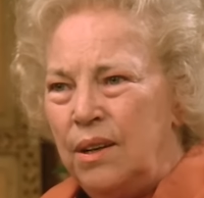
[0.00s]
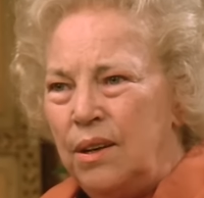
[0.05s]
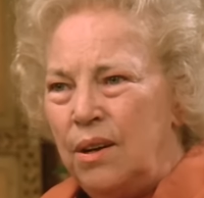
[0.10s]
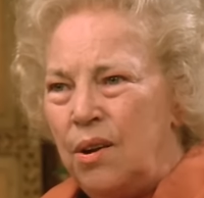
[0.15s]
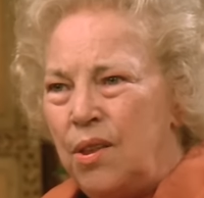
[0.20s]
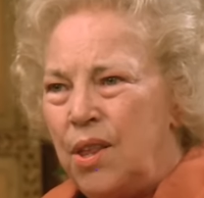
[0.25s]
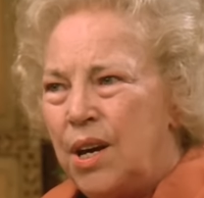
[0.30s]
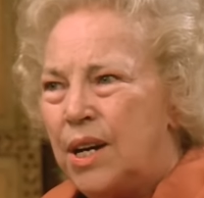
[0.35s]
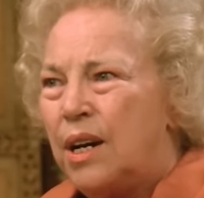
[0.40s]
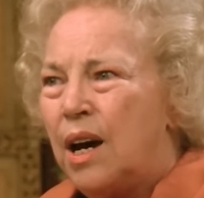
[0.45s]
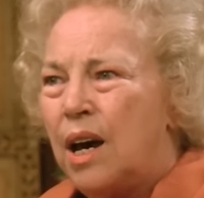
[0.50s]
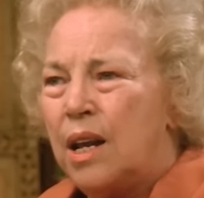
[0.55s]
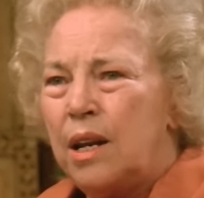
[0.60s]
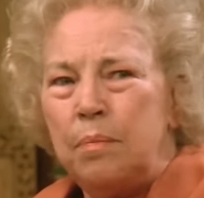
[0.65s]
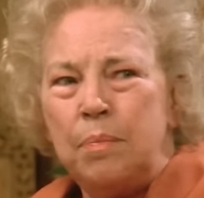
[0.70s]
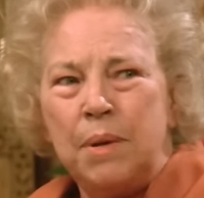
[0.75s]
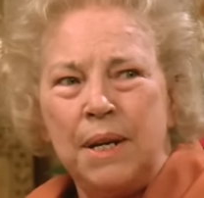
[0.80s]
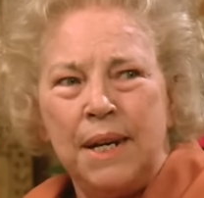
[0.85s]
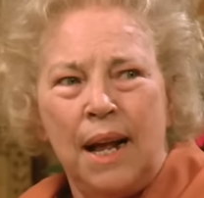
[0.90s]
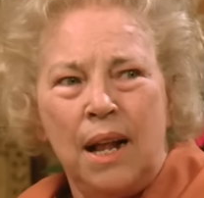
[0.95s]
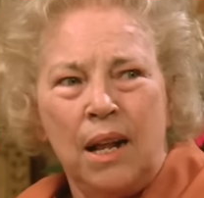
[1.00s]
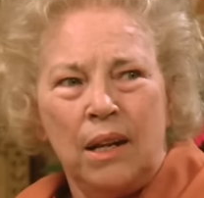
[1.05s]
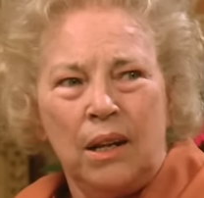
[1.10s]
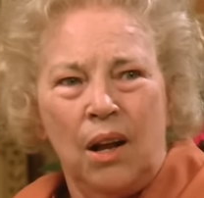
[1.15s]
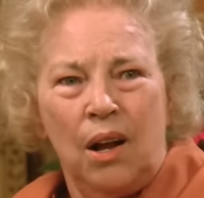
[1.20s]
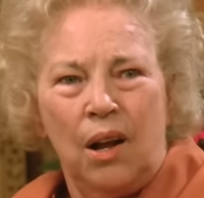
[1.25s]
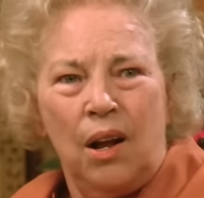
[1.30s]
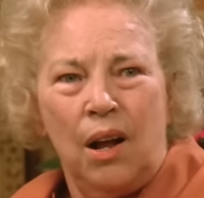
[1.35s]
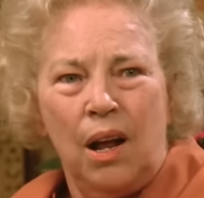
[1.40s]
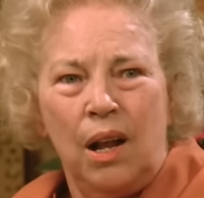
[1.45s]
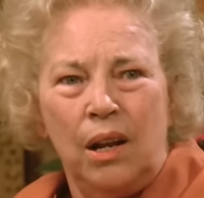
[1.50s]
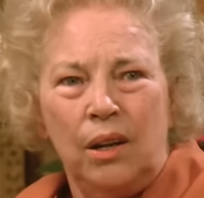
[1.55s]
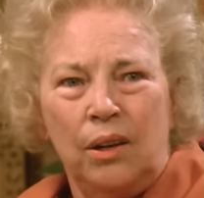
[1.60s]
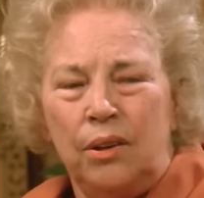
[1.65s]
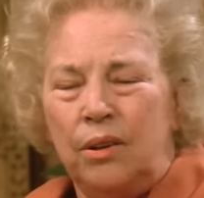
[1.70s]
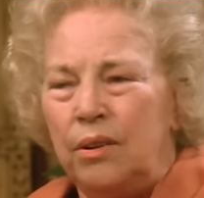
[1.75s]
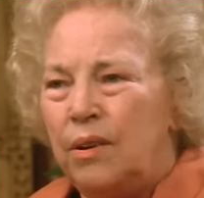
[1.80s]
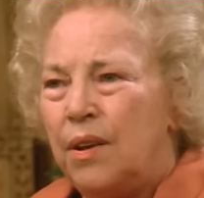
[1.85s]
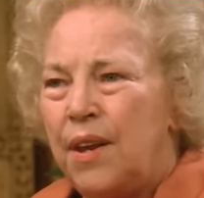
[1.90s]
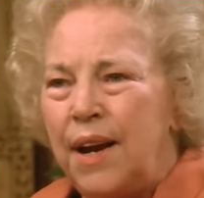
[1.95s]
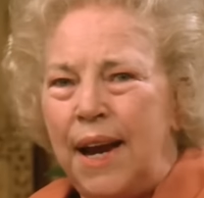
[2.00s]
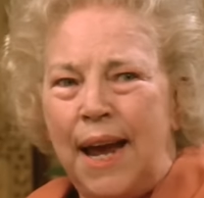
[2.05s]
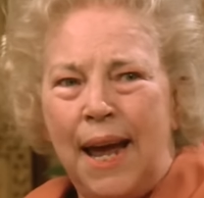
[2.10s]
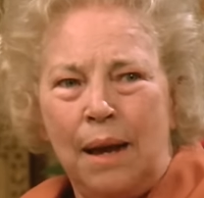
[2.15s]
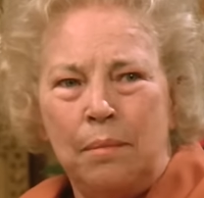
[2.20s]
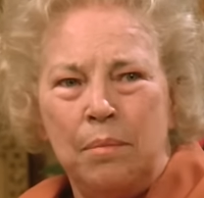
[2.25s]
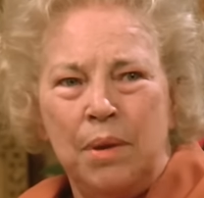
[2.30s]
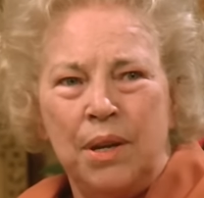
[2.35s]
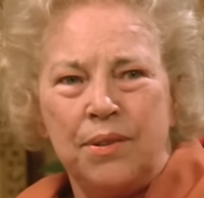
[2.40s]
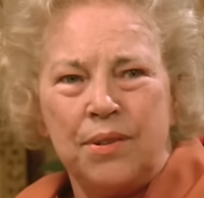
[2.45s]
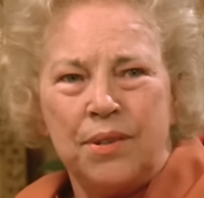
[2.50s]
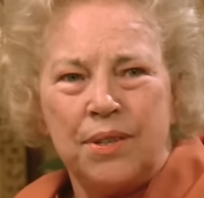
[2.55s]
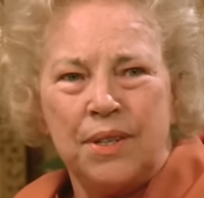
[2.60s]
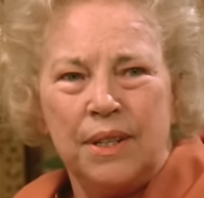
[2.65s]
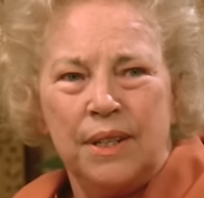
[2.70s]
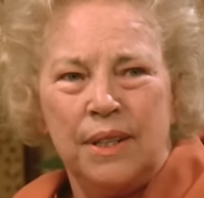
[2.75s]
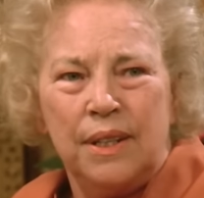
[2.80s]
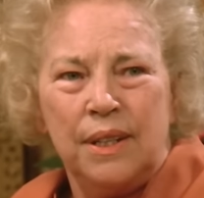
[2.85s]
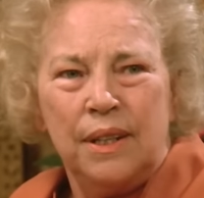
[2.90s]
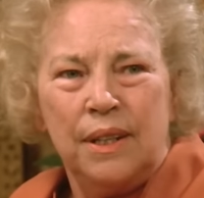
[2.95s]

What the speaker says: or they're caught up in alcohol or other habits,